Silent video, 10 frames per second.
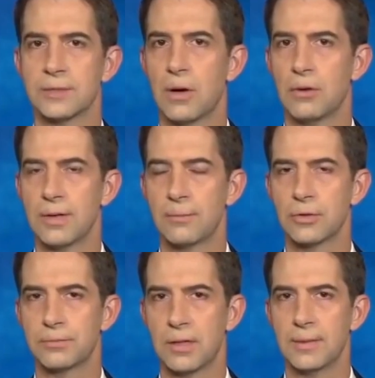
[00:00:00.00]
his poll
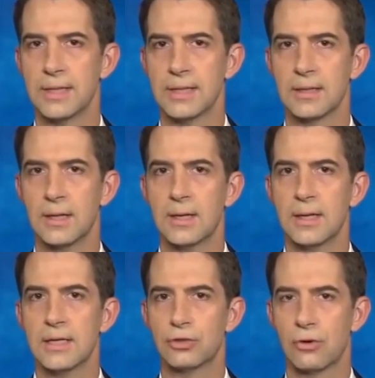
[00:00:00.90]
numbers plummeting,
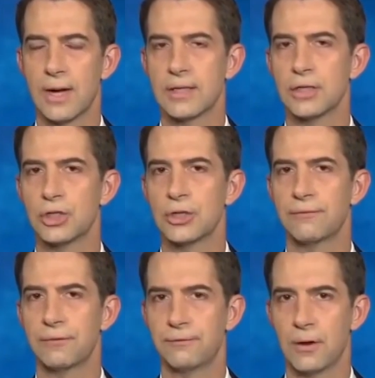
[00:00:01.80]
he's trying to
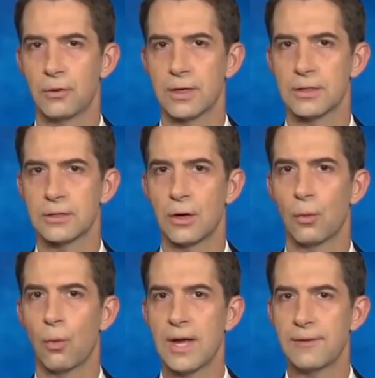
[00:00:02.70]
shift the focus
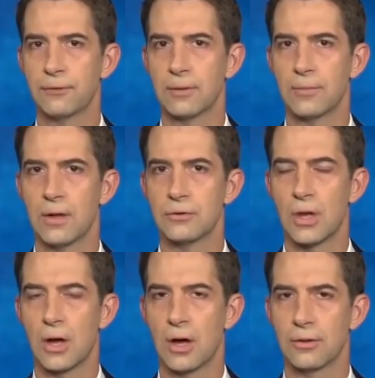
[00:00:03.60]
away from those
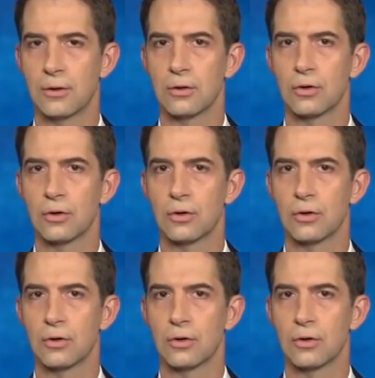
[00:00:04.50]
other